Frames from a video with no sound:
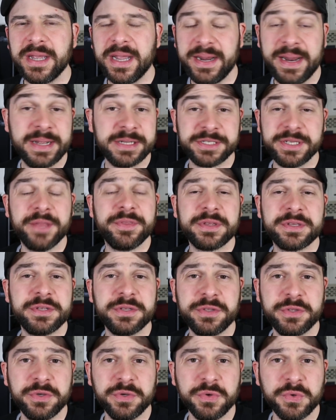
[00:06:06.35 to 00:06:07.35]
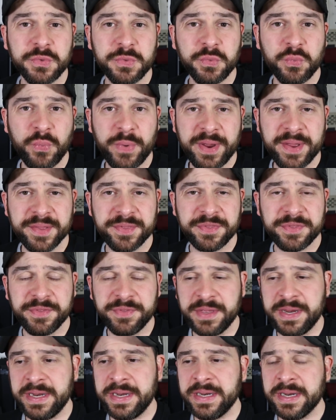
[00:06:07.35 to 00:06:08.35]
It has nothing to do with
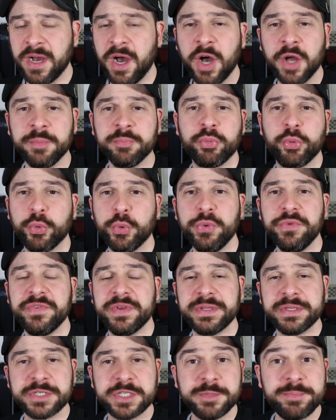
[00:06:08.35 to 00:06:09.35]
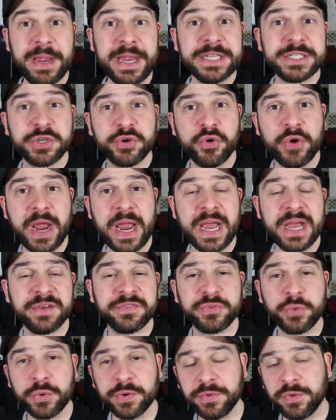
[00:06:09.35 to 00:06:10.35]
the unproven
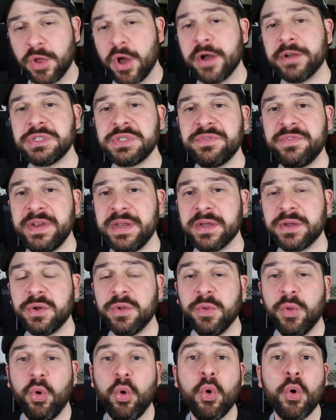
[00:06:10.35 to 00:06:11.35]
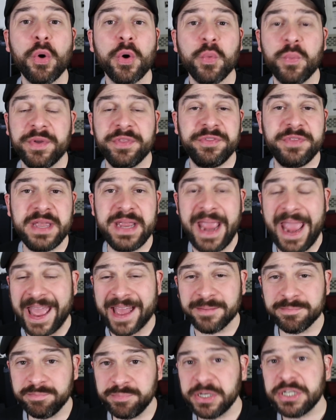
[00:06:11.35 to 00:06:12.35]
spacecraft or launch vehicle or with the
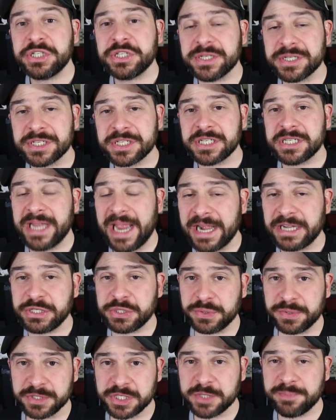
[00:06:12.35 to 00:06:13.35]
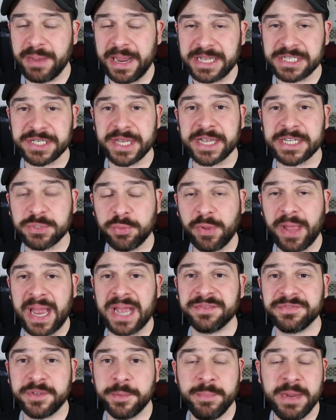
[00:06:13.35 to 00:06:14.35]
ambitious schedule SpaceX will
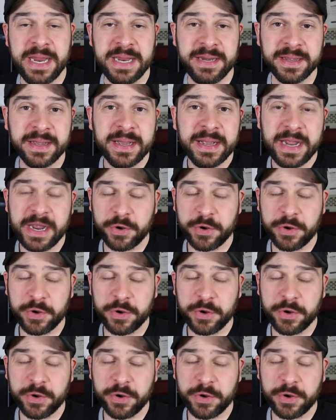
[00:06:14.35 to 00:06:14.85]
have to meet